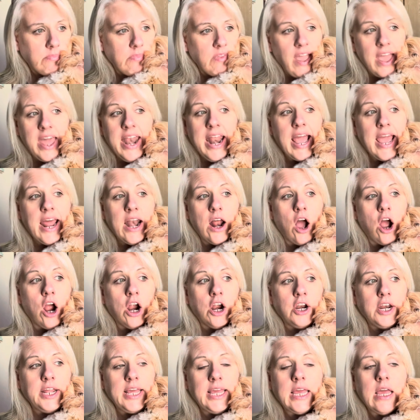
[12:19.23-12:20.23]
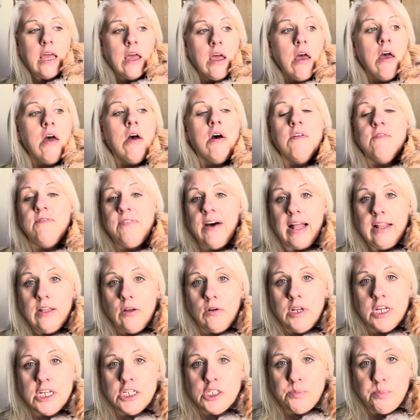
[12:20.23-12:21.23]
and I had already
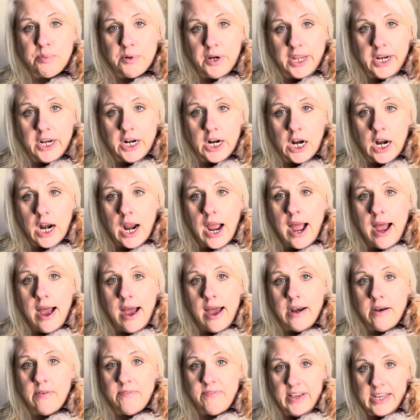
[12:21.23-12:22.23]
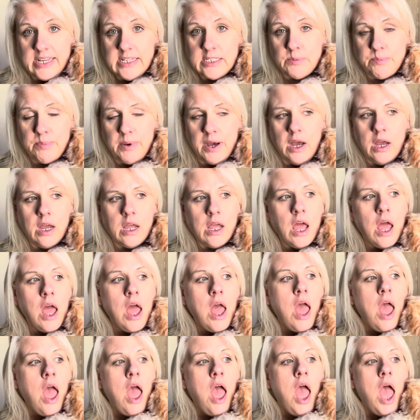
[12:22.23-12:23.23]
followed his breeder on Facebook
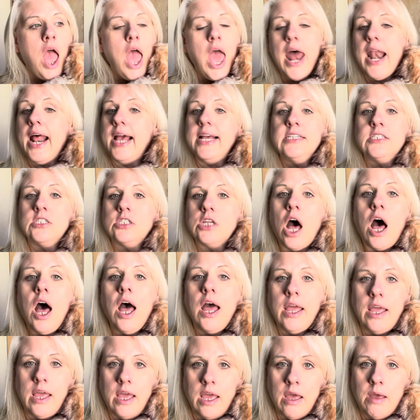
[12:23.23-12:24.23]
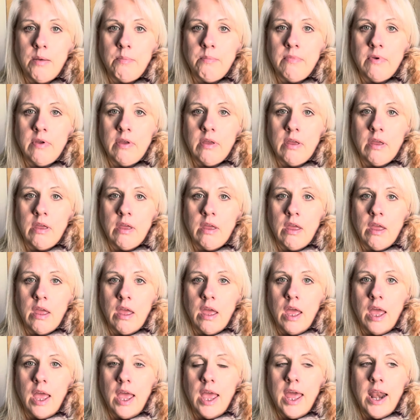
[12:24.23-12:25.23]
and I saw him
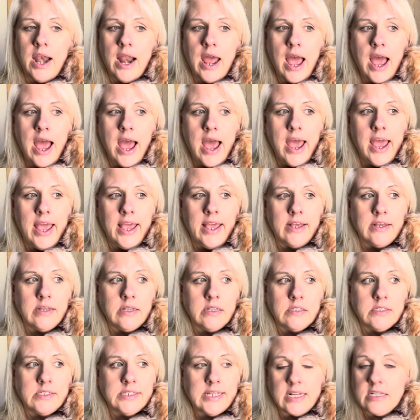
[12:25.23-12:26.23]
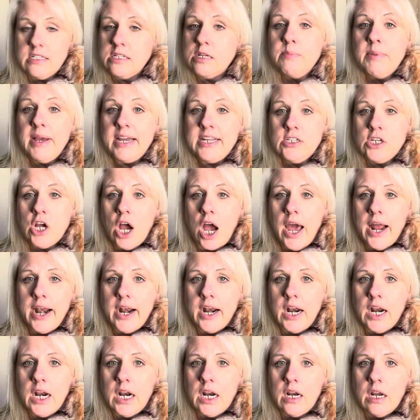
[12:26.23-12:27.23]
and I said to my
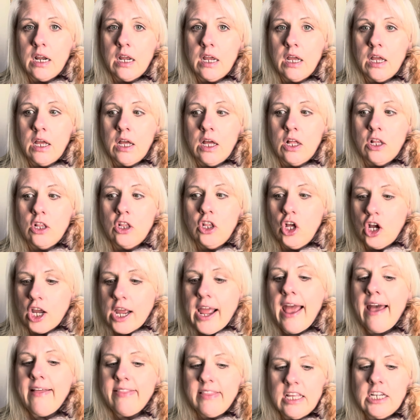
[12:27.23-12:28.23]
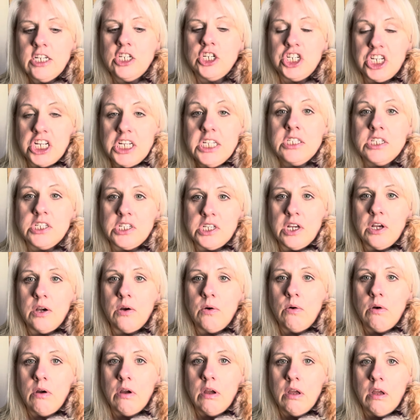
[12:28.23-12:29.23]
daughter, look at this Shih
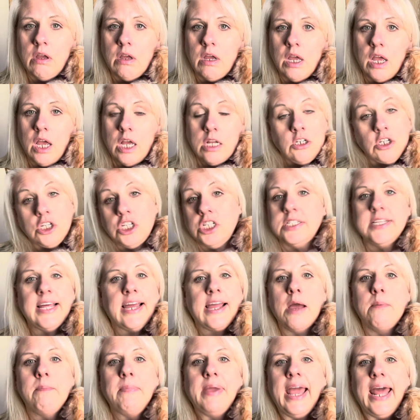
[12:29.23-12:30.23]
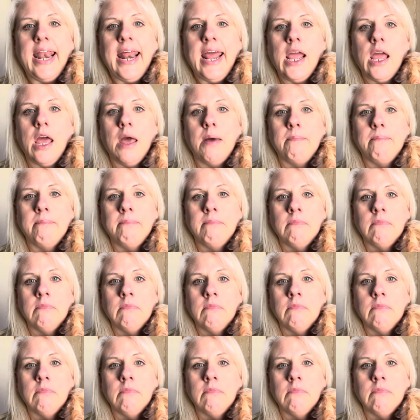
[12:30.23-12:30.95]
Tzu. And she's like, I'm getting him.